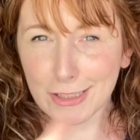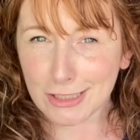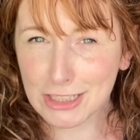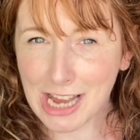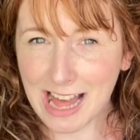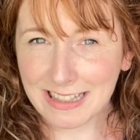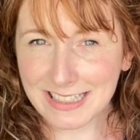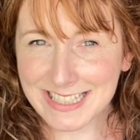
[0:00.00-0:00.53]
your
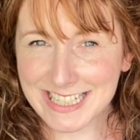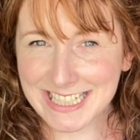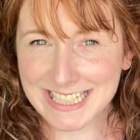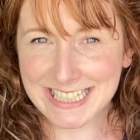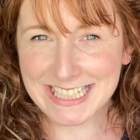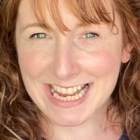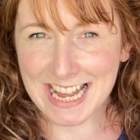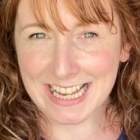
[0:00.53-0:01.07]
challenge
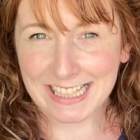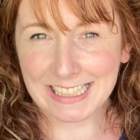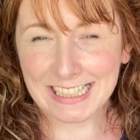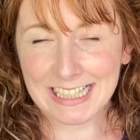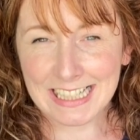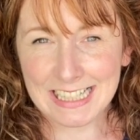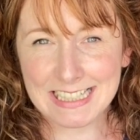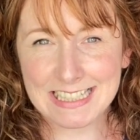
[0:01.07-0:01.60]
today
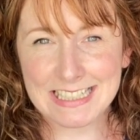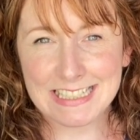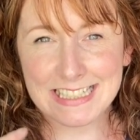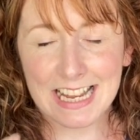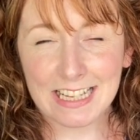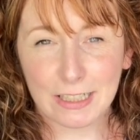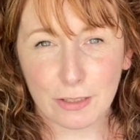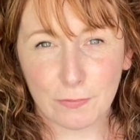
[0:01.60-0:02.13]
is to
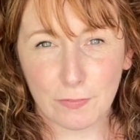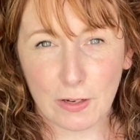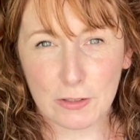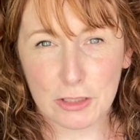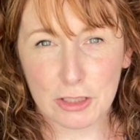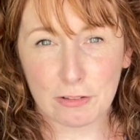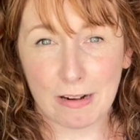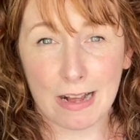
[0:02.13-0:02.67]
take a
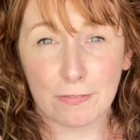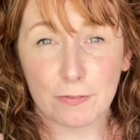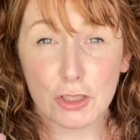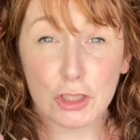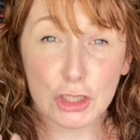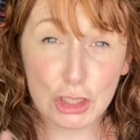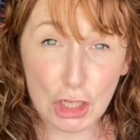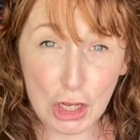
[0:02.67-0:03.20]
photograph,
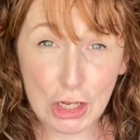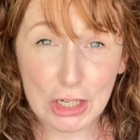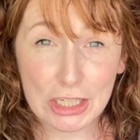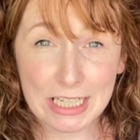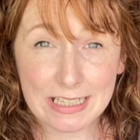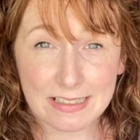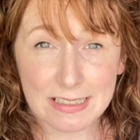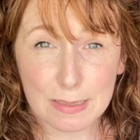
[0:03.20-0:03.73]
to turn
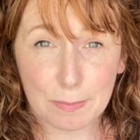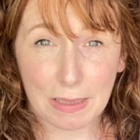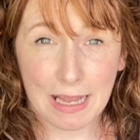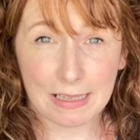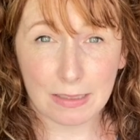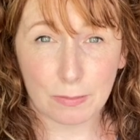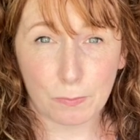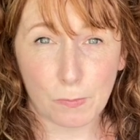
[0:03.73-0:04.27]
it into
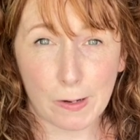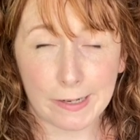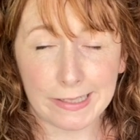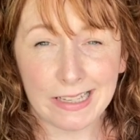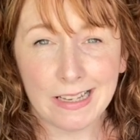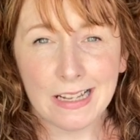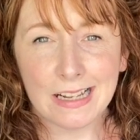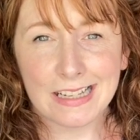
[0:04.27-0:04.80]
black and white,
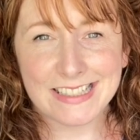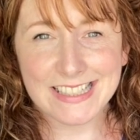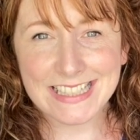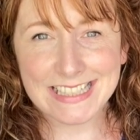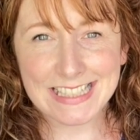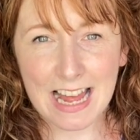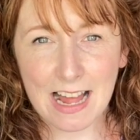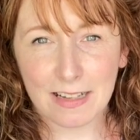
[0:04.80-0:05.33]
and to
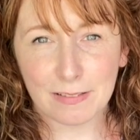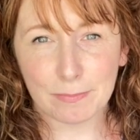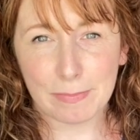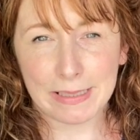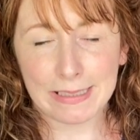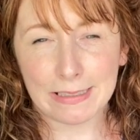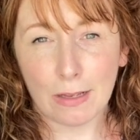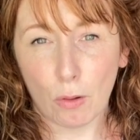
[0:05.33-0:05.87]
tell
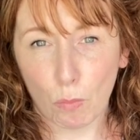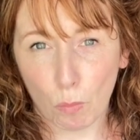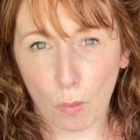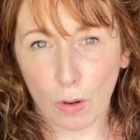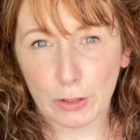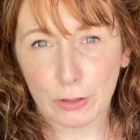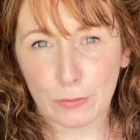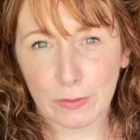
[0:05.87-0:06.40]
me
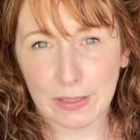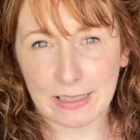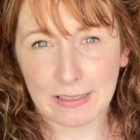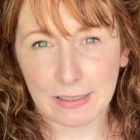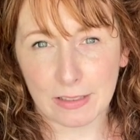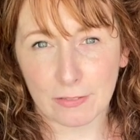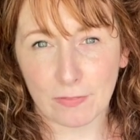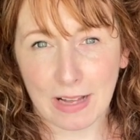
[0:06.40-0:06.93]
what you
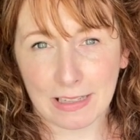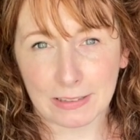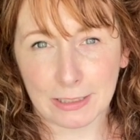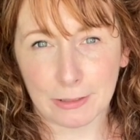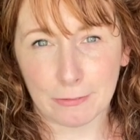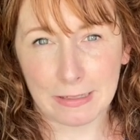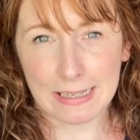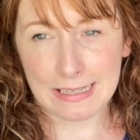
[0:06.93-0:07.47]
think the
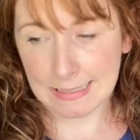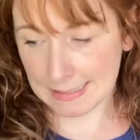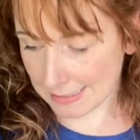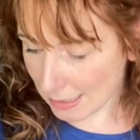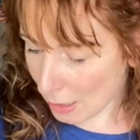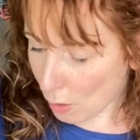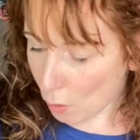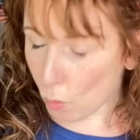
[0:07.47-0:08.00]
value is.
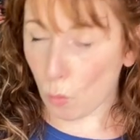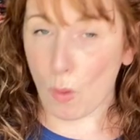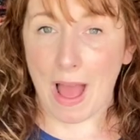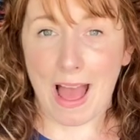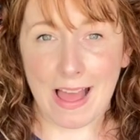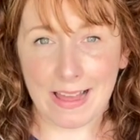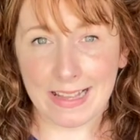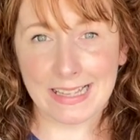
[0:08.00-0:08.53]

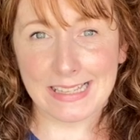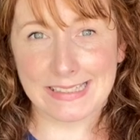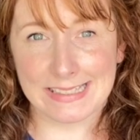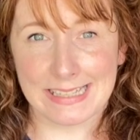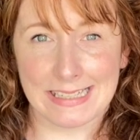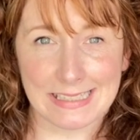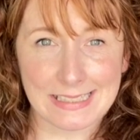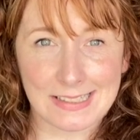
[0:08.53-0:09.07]
Where is
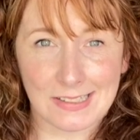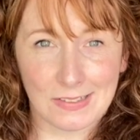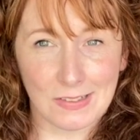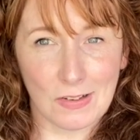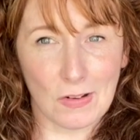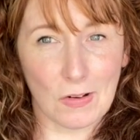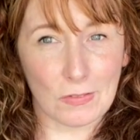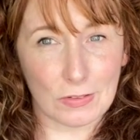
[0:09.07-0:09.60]
it
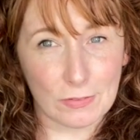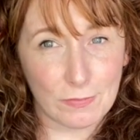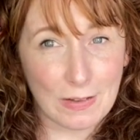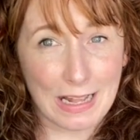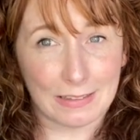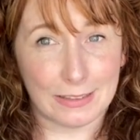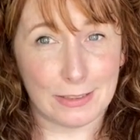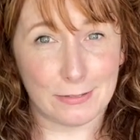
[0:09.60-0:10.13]
on the
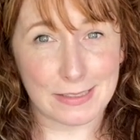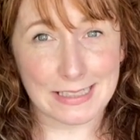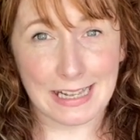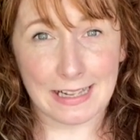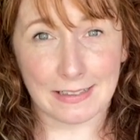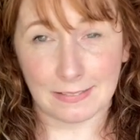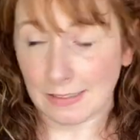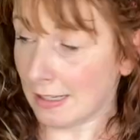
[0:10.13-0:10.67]
value
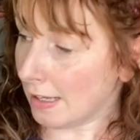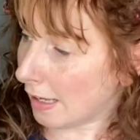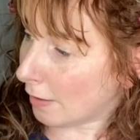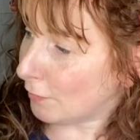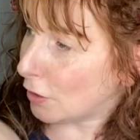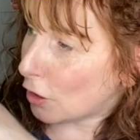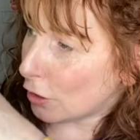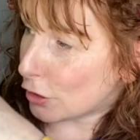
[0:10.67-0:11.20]
scale? Have
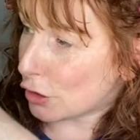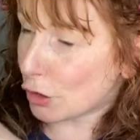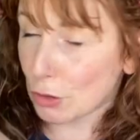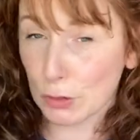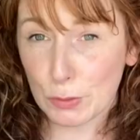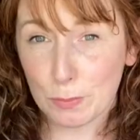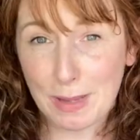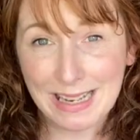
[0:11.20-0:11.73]
you got
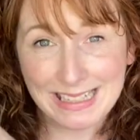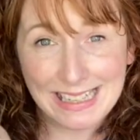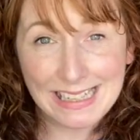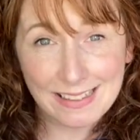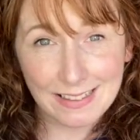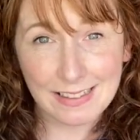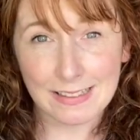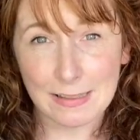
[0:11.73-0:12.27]
too
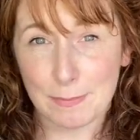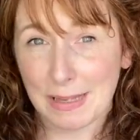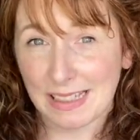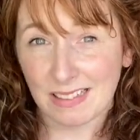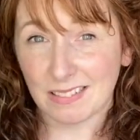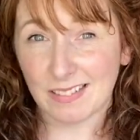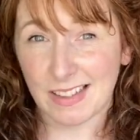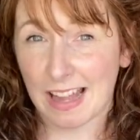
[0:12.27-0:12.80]
many in the
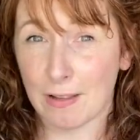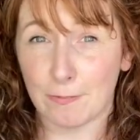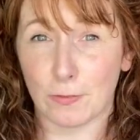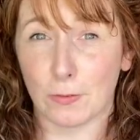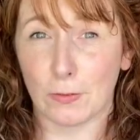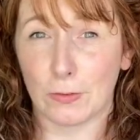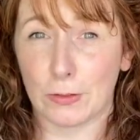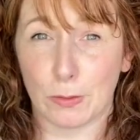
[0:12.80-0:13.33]
middle,
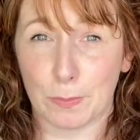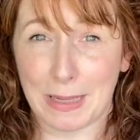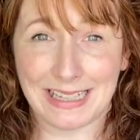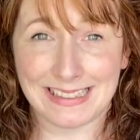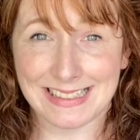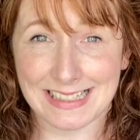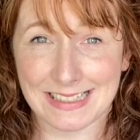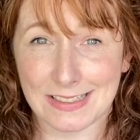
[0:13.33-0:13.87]
therefore your
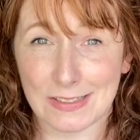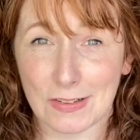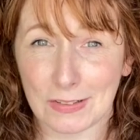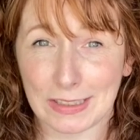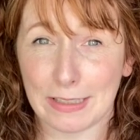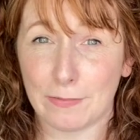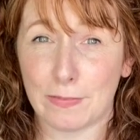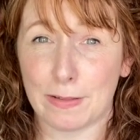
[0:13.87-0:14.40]
painting's not
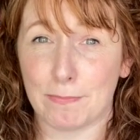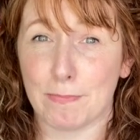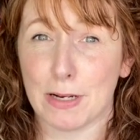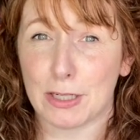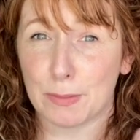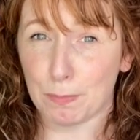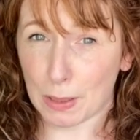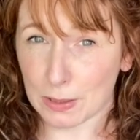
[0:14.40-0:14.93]
giving
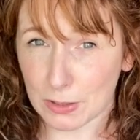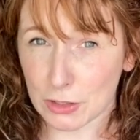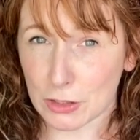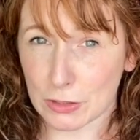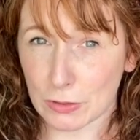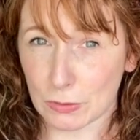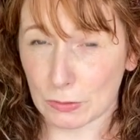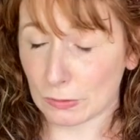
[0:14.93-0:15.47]
much punch
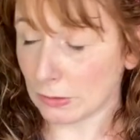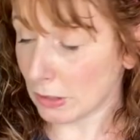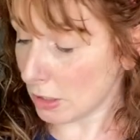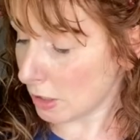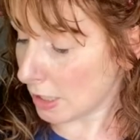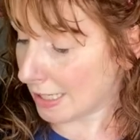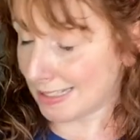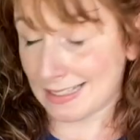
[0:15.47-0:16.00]
at all?
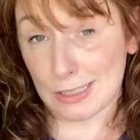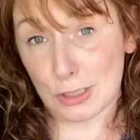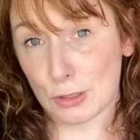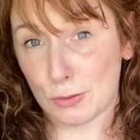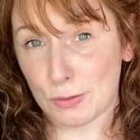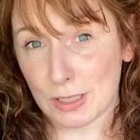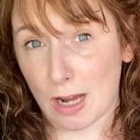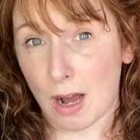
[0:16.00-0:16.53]
Is it
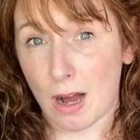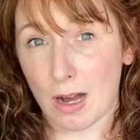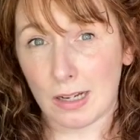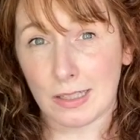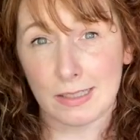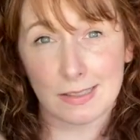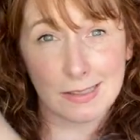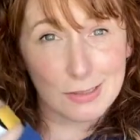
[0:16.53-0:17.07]
too
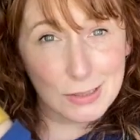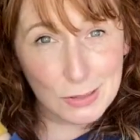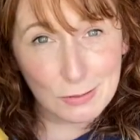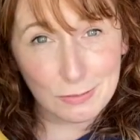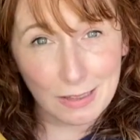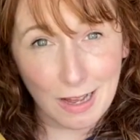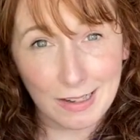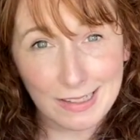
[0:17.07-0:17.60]
dark? Is it too
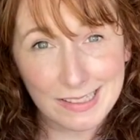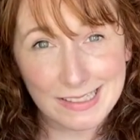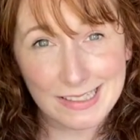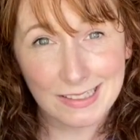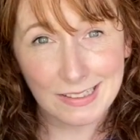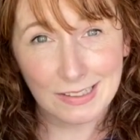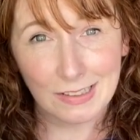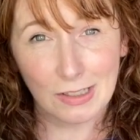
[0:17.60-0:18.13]
light?
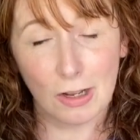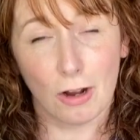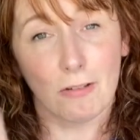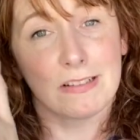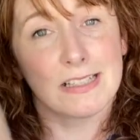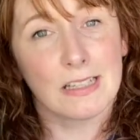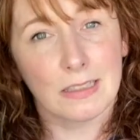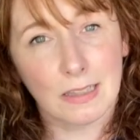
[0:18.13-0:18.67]
Or
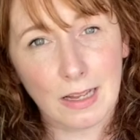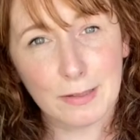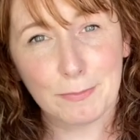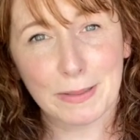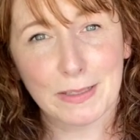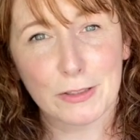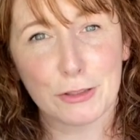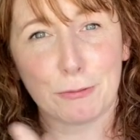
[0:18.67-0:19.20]
is it light
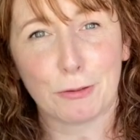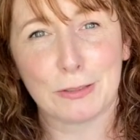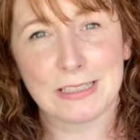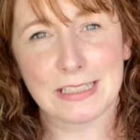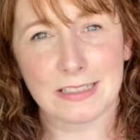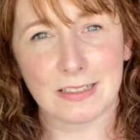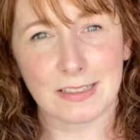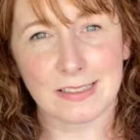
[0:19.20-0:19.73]
because you want
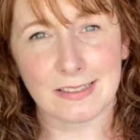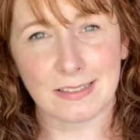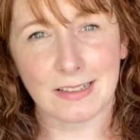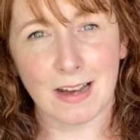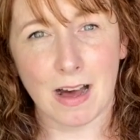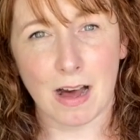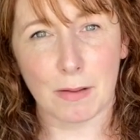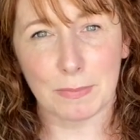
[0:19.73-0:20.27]
it nice and
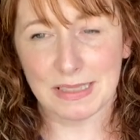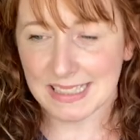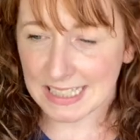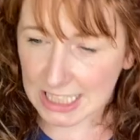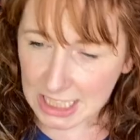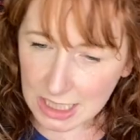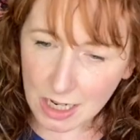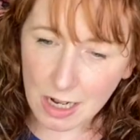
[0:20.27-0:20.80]
calm? Is
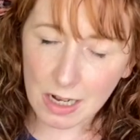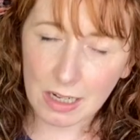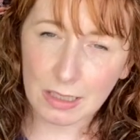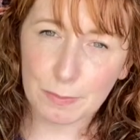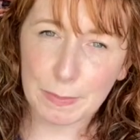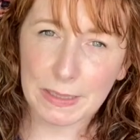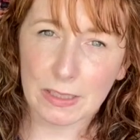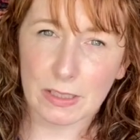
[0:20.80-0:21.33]
it
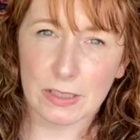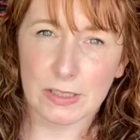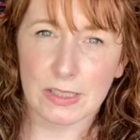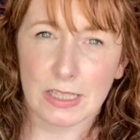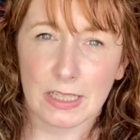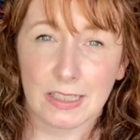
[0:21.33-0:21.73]
dark because